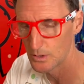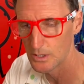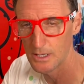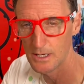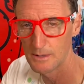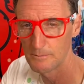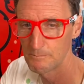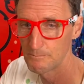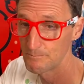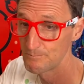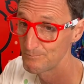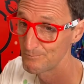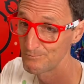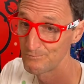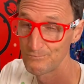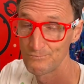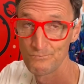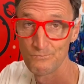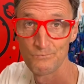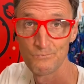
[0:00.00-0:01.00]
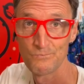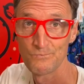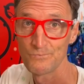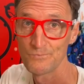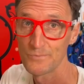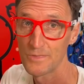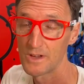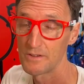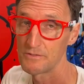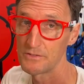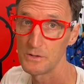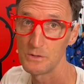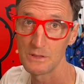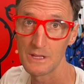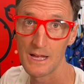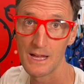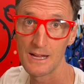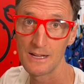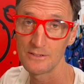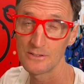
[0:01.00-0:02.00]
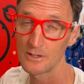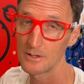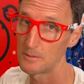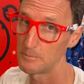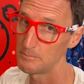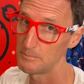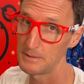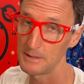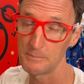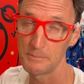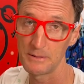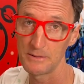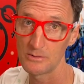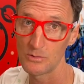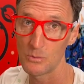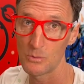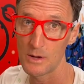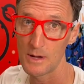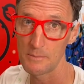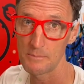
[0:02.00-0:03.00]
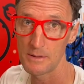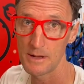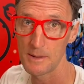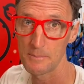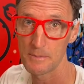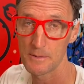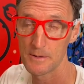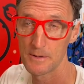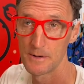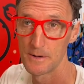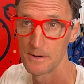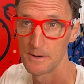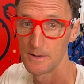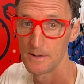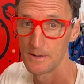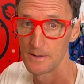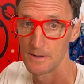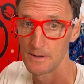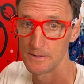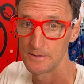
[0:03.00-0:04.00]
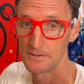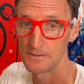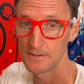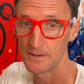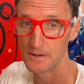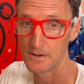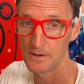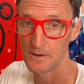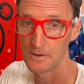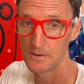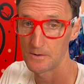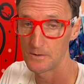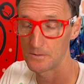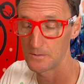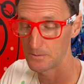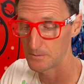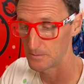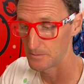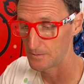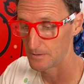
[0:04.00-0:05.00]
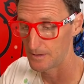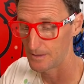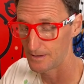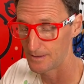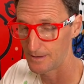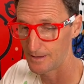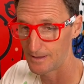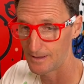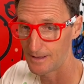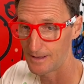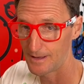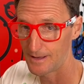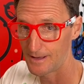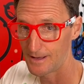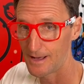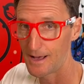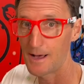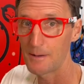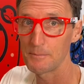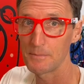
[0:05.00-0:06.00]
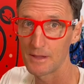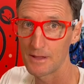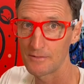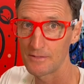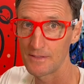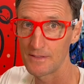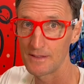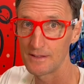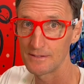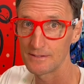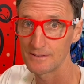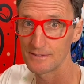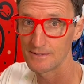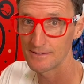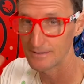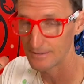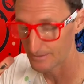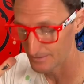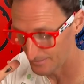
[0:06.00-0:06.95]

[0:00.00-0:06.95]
um, a few lines on a big piece of white paper. So I'm loving this,